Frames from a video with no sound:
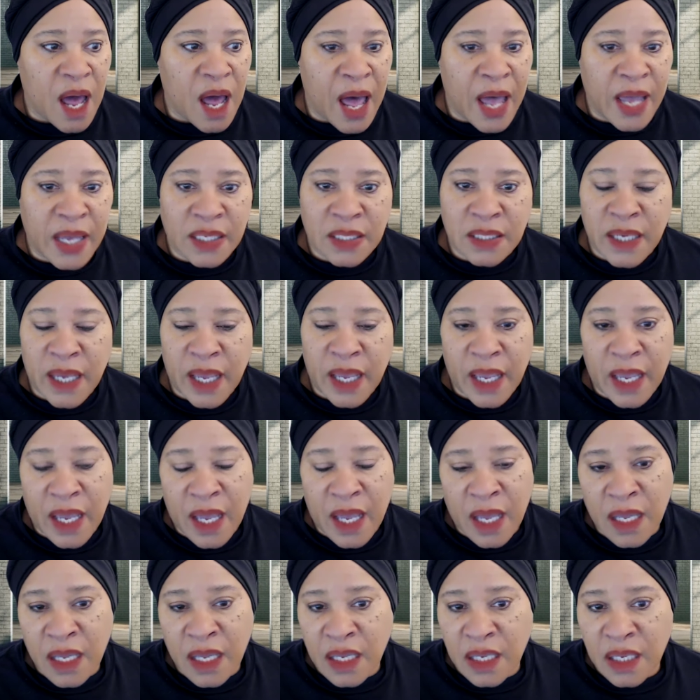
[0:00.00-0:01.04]
I can't,
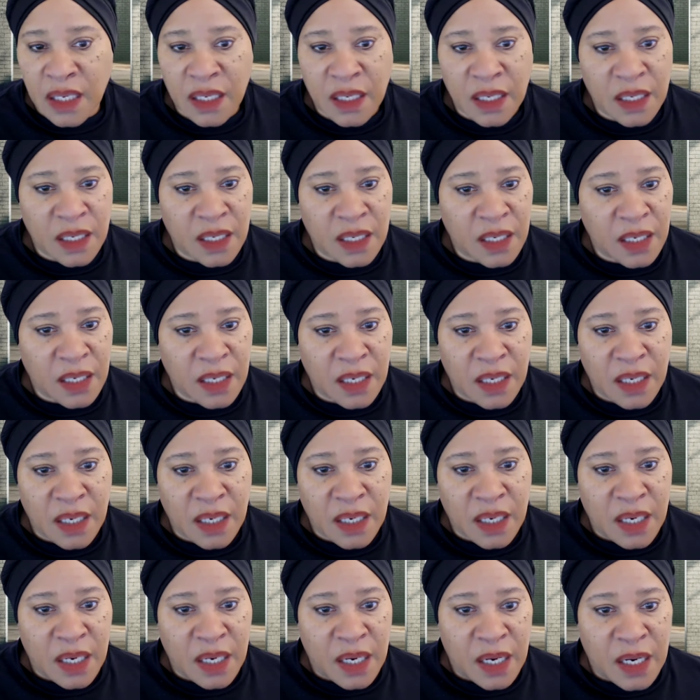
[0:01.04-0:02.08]

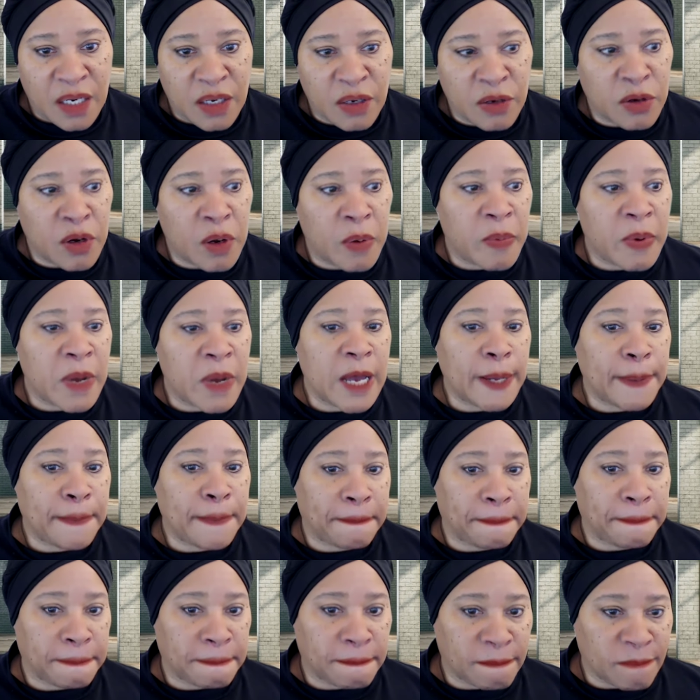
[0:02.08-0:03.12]
you know
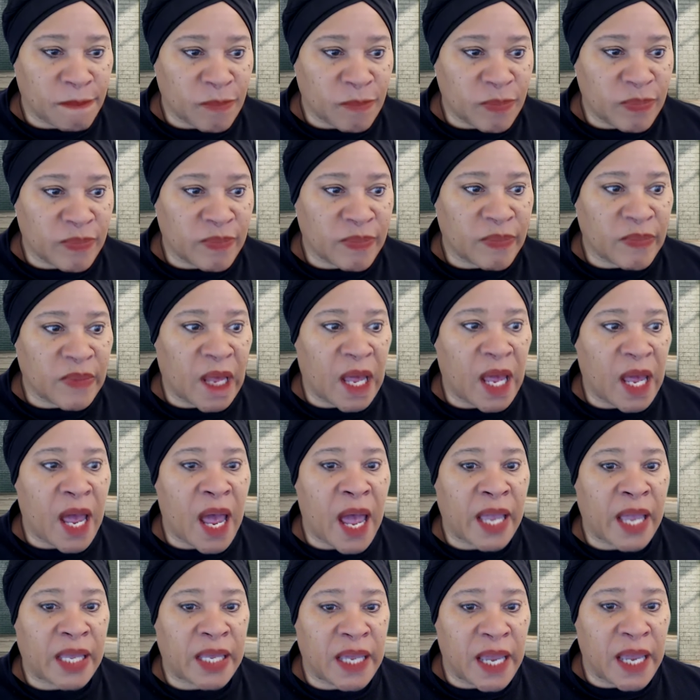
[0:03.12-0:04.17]
what?
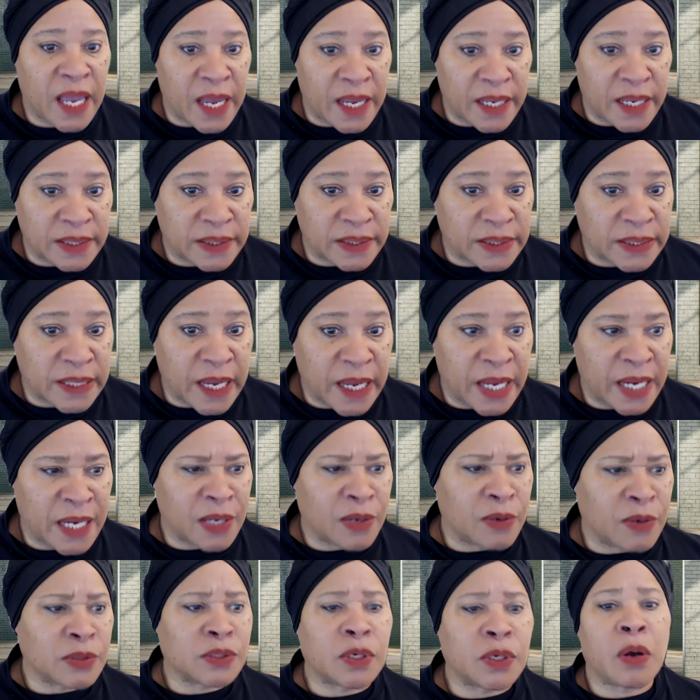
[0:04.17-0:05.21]
I can't. And he
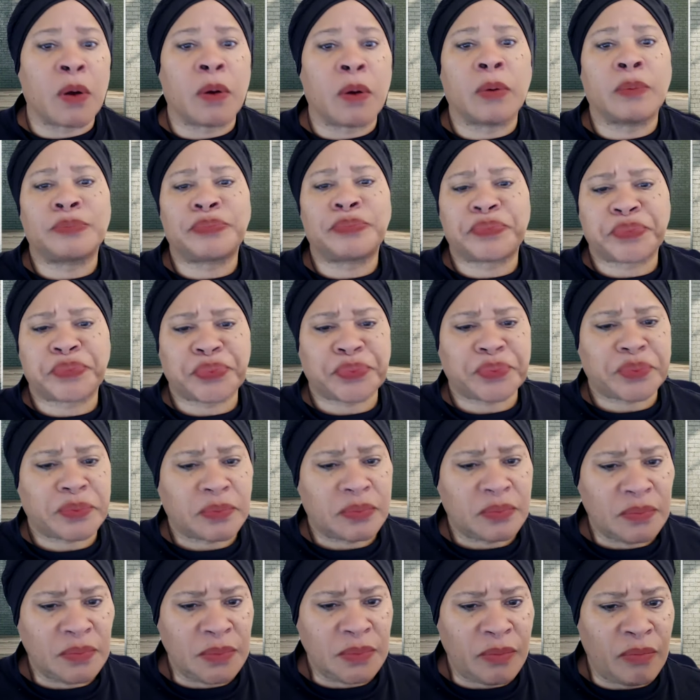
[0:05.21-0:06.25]
goes, No,
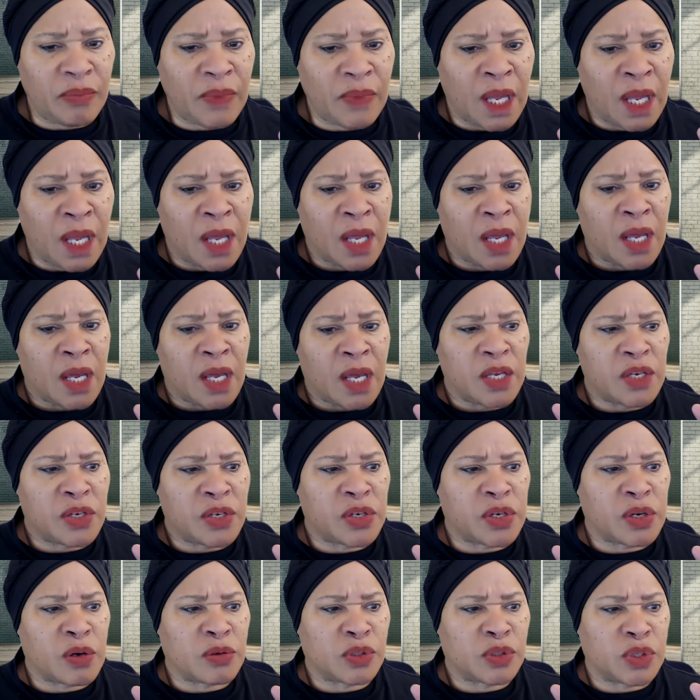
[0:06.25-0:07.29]

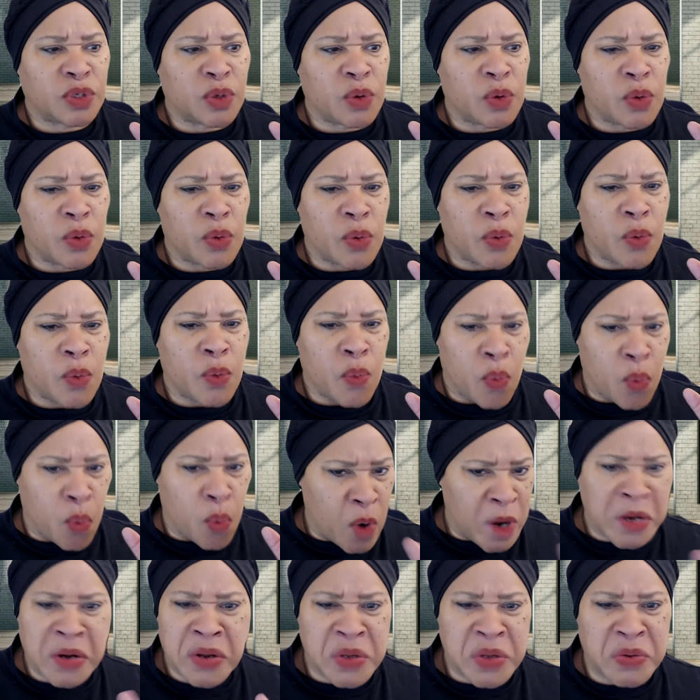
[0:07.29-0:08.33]
she goes,
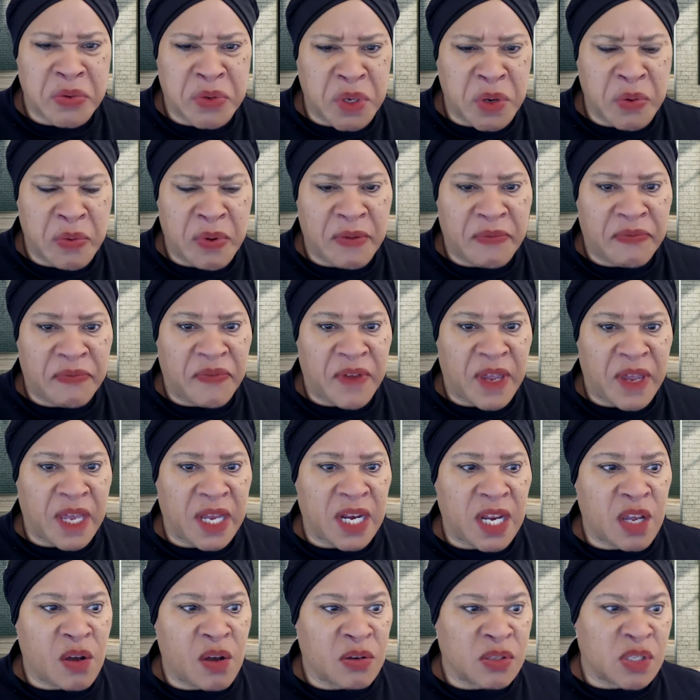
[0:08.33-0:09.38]
What are you doing, Finn?
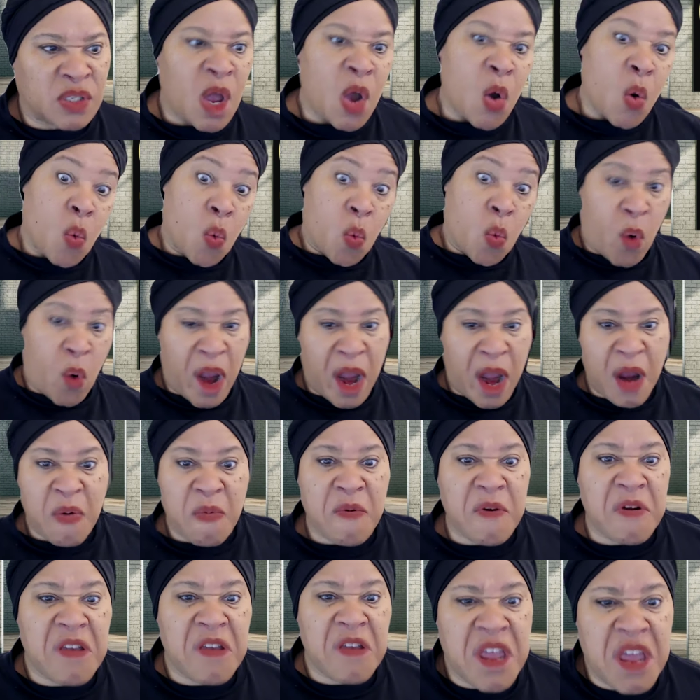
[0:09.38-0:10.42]
He goes, Where
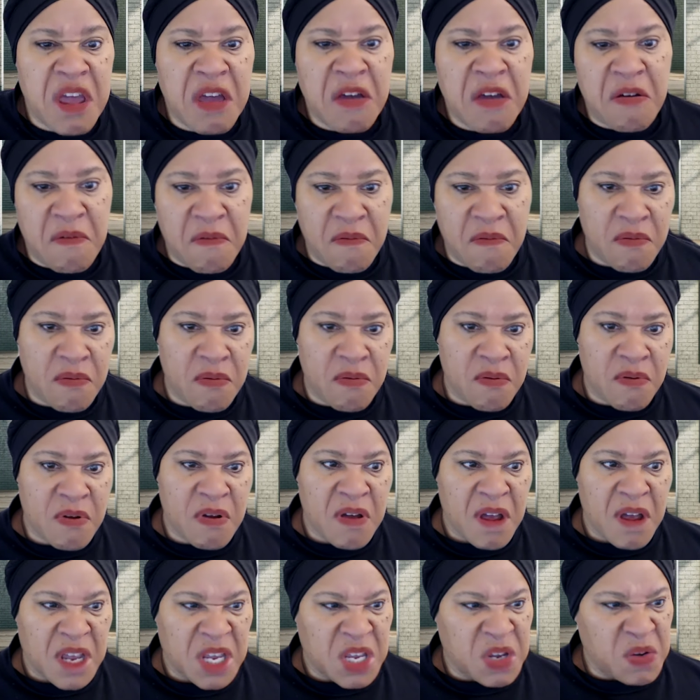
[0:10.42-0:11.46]
were you?
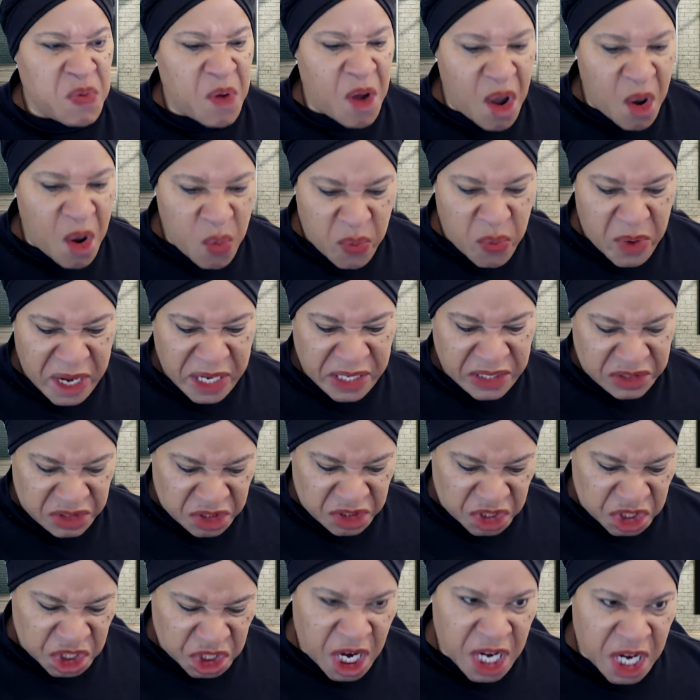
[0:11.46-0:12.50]
You always
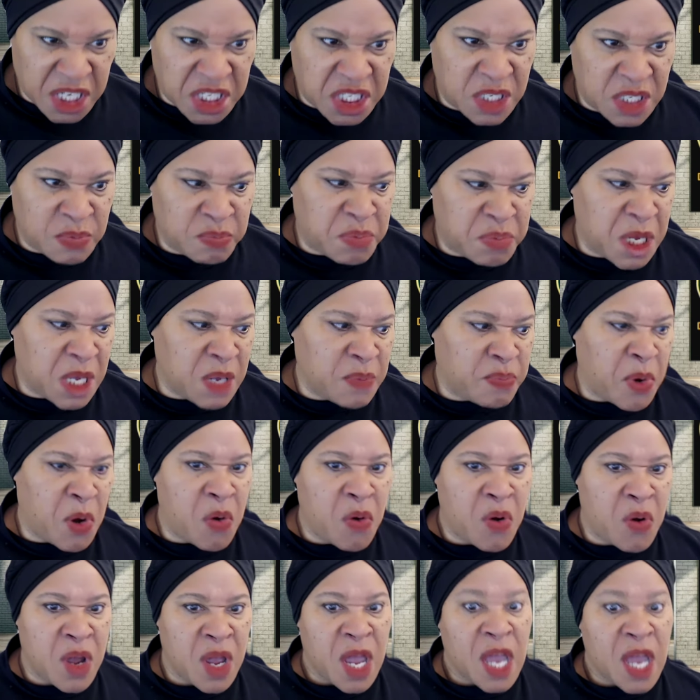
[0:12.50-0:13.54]
judging
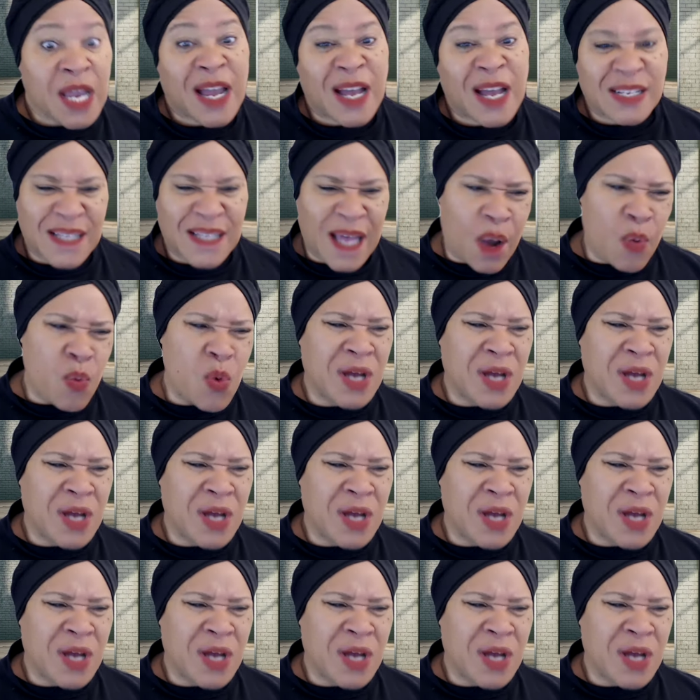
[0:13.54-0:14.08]
people because I